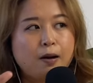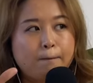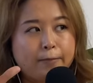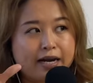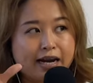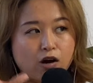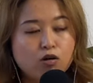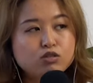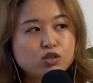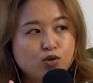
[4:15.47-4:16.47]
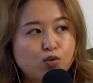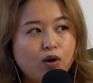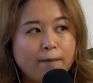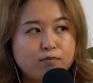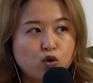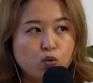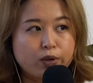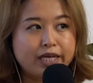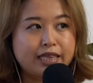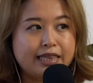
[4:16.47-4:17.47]
But I also grew up
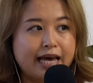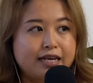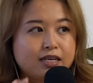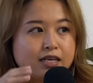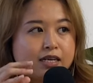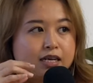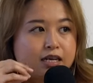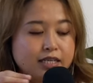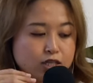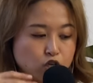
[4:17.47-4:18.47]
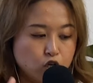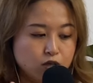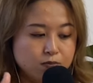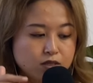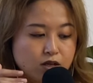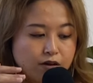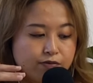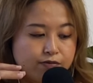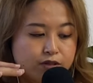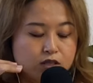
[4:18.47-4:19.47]
knowing that in terms
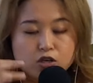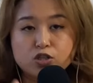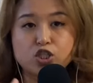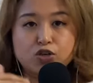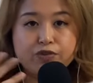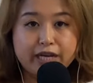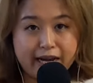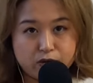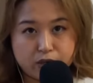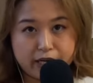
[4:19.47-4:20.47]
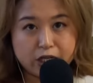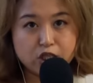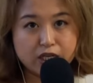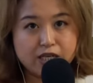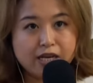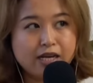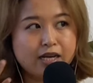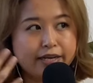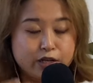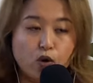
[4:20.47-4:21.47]
of tertiary education,
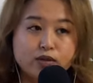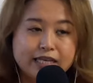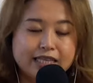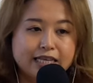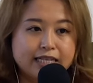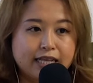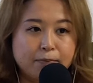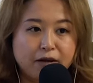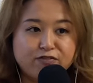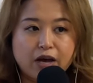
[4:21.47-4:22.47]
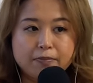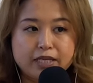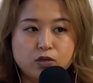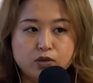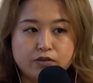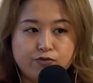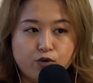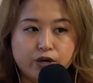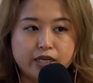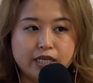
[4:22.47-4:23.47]
the only thing that my family could
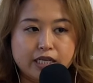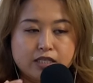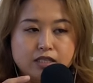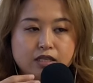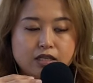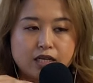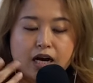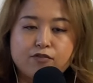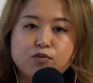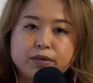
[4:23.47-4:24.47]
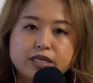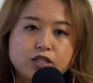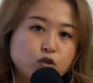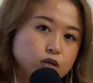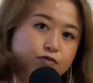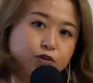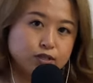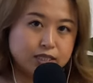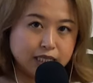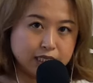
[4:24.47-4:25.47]
afford is the government
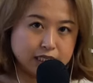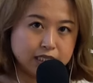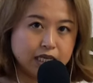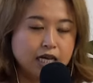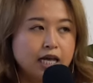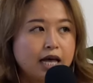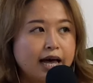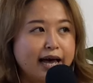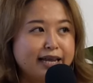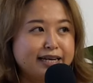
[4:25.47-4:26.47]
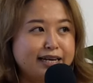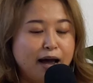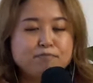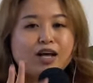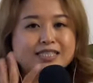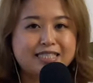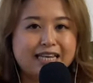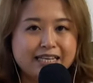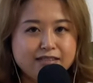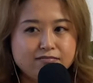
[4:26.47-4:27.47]
universities. And I'm not
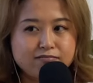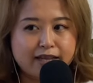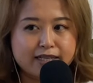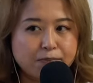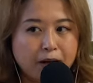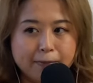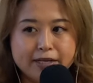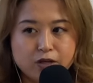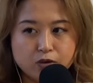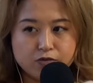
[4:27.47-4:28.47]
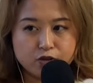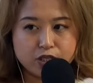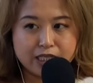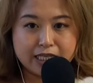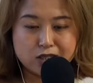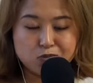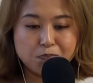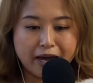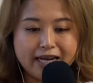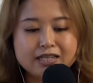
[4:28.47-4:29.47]
saying that the public university is
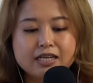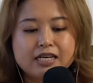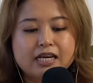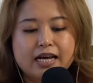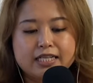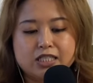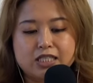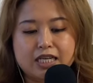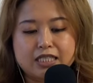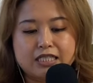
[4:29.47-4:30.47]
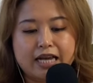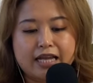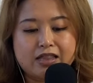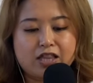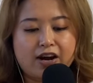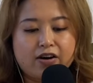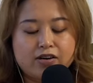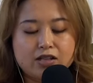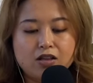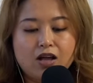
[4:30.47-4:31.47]
bad. It's just that there are
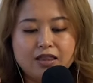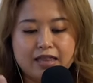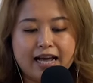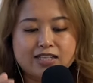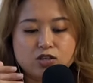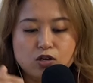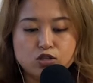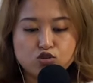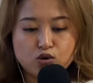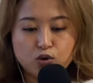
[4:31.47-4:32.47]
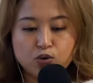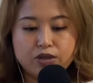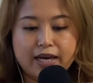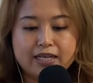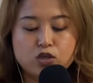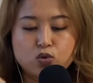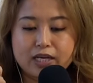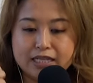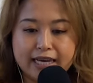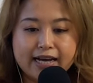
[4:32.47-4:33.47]
a lot less control that you
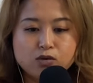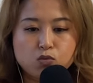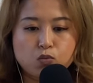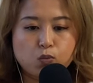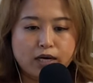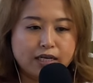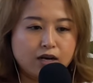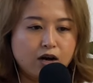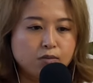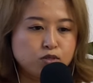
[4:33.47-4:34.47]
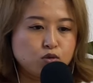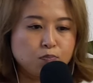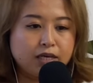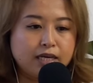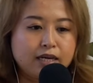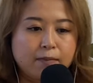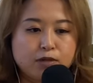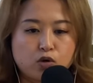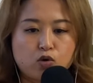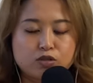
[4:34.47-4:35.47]
can get when it comes to picking up
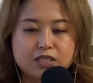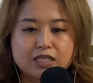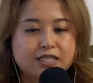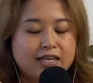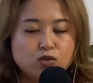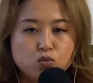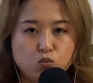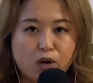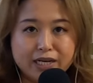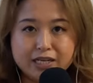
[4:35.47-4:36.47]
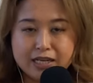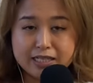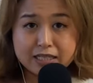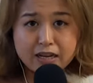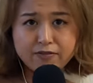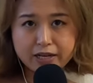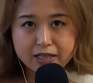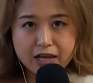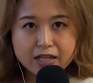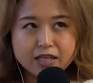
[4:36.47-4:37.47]
the courses that you want and stuff like
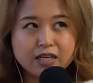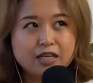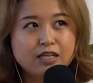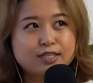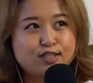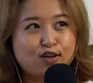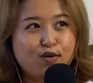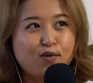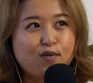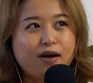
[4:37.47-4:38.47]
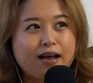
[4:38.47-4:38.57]
that. So